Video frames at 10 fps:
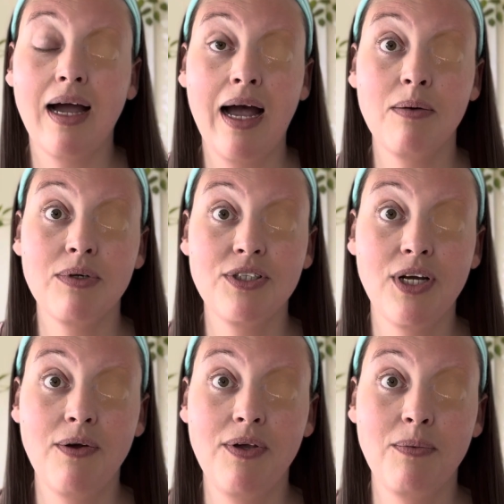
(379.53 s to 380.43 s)
I will
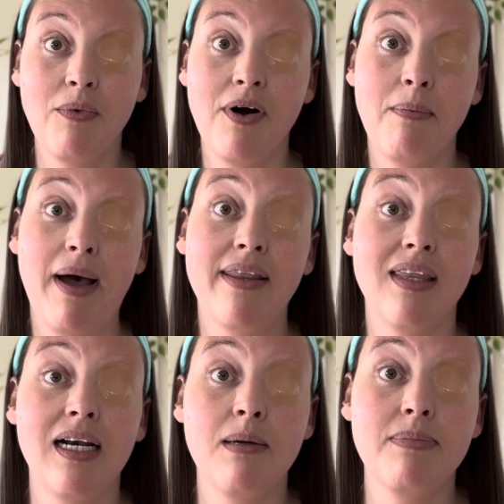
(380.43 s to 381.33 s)
show you more about the
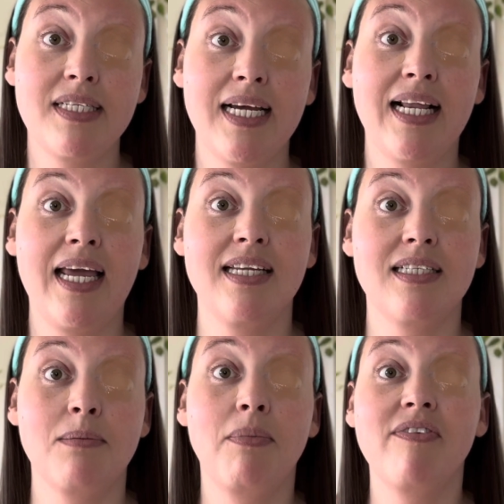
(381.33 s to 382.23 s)
lipstick
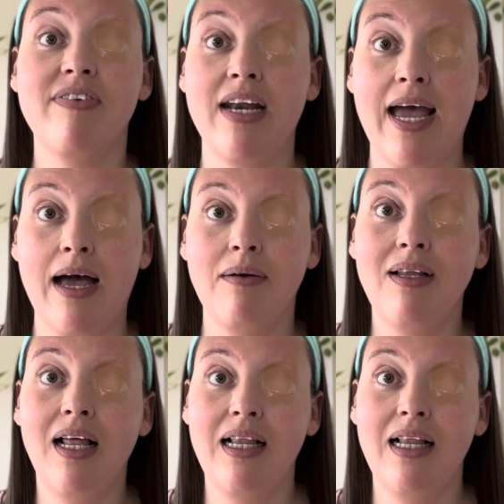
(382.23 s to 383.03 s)
later, but for now,